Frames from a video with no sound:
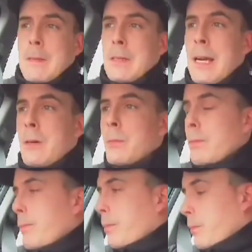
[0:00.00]
Now,
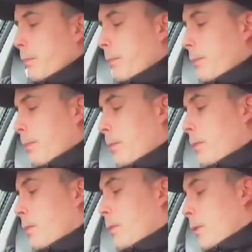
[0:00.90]

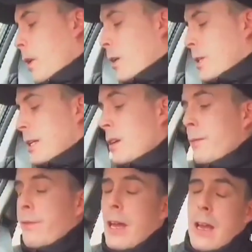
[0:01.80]
I said
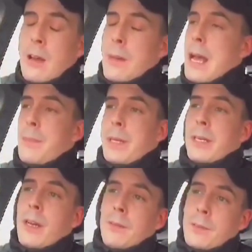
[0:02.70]
I'm happy
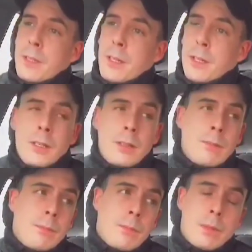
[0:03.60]
enough to
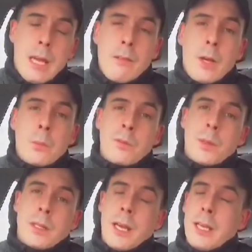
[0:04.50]
carry on with
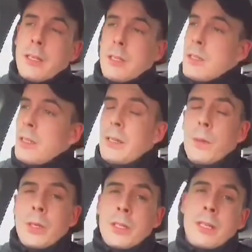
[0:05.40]
my day, because I
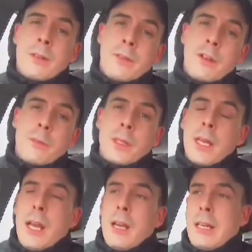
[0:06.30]
didn't want it to interfere with my
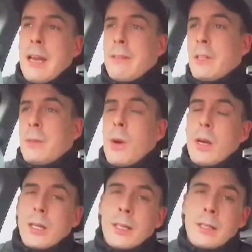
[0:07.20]
day. I carried on
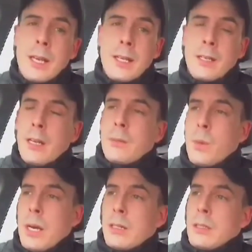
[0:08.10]
working that day and I
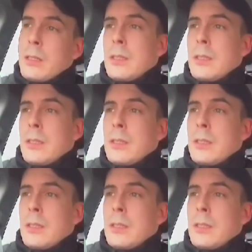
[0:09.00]
earned well.